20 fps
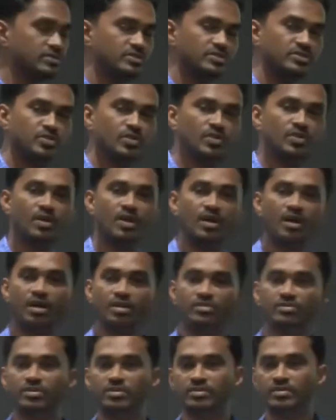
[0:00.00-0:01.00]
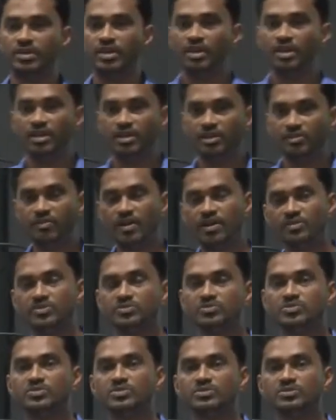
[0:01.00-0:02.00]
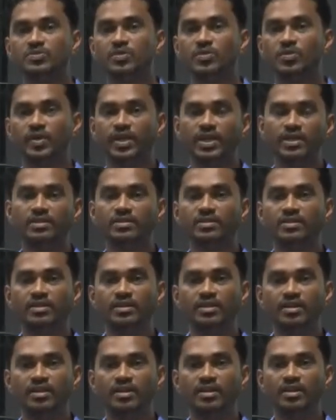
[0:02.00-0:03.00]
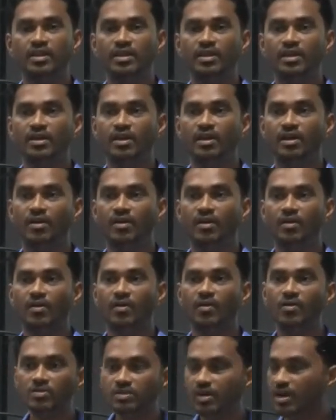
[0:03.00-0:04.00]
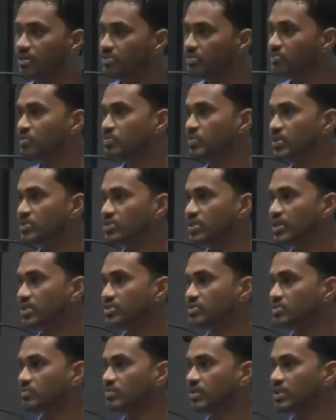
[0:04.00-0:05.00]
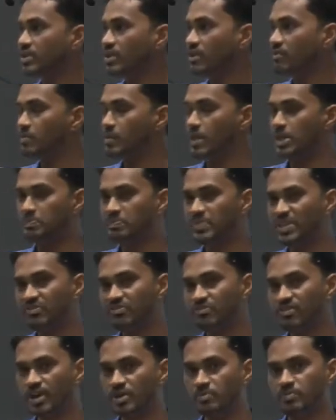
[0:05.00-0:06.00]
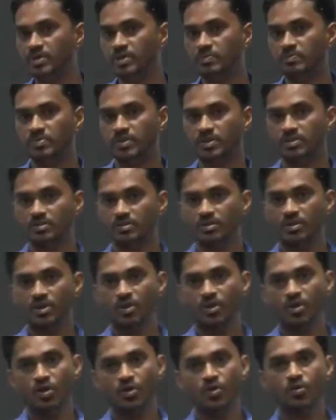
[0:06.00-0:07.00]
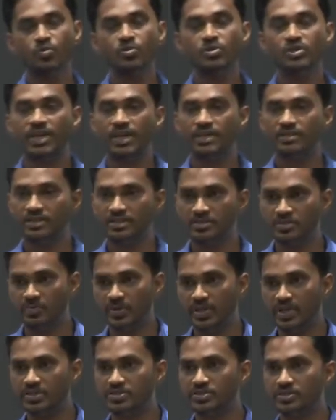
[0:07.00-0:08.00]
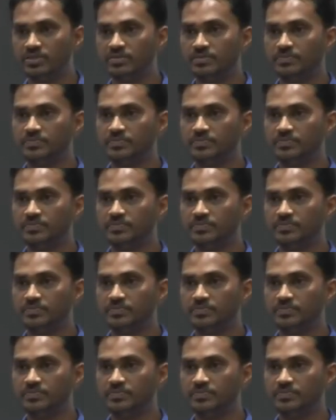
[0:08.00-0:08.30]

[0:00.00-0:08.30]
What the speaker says: if 100 students go in, all the 100 will be changed, but there might be 5 people who would take the inspiration.